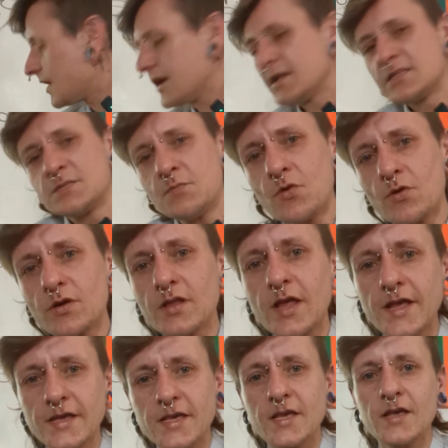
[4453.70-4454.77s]
more
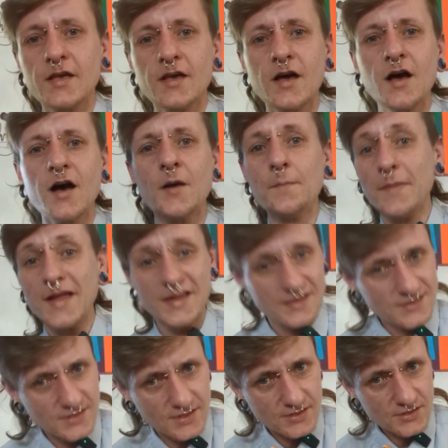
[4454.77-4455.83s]
like
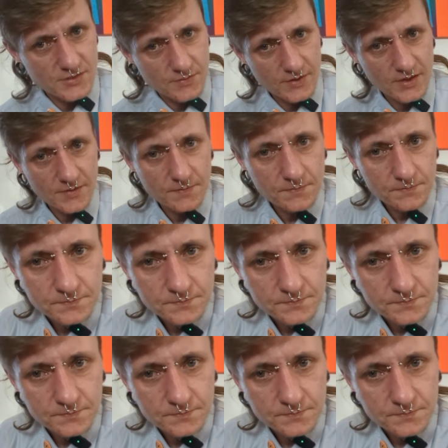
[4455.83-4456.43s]
amazing to me